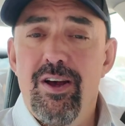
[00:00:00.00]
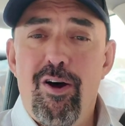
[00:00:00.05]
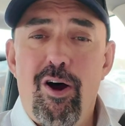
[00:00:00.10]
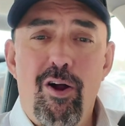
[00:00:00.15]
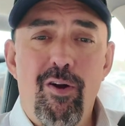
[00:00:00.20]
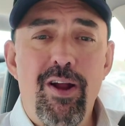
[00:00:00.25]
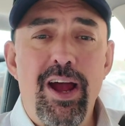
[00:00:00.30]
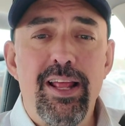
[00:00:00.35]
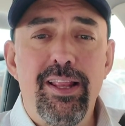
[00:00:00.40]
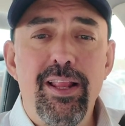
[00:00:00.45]

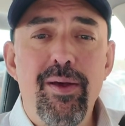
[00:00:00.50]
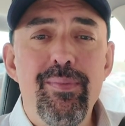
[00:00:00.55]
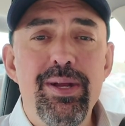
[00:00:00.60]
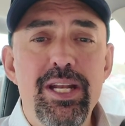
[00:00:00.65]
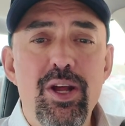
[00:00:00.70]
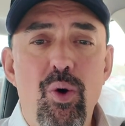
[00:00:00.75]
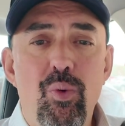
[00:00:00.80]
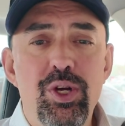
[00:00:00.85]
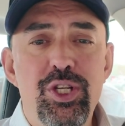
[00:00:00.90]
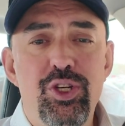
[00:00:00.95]
All right, let me
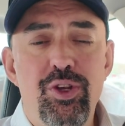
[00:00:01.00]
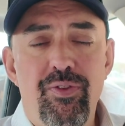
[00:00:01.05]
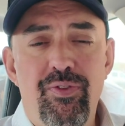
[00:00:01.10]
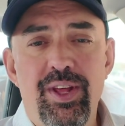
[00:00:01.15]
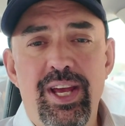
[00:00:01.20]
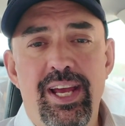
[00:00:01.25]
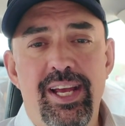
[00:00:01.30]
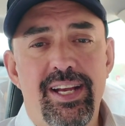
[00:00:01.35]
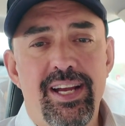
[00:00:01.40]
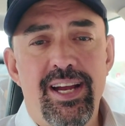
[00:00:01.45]
know what you
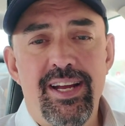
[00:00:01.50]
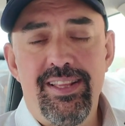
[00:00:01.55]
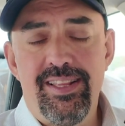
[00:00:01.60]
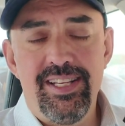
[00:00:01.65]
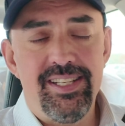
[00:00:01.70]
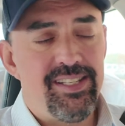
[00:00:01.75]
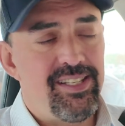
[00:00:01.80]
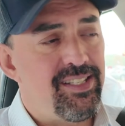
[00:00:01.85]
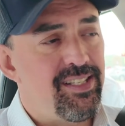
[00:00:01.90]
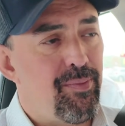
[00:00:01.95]
think.
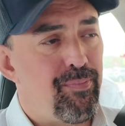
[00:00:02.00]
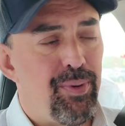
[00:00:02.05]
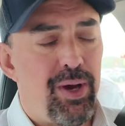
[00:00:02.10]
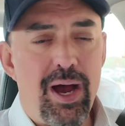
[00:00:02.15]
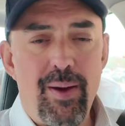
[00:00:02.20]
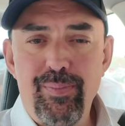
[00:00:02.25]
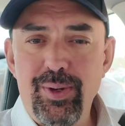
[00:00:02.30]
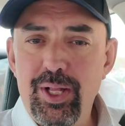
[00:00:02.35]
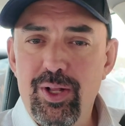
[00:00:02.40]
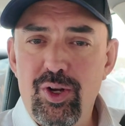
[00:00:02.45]
This is a
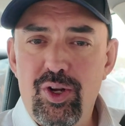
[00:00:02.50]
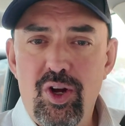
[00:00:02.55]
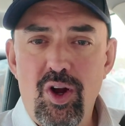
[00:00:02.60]
popular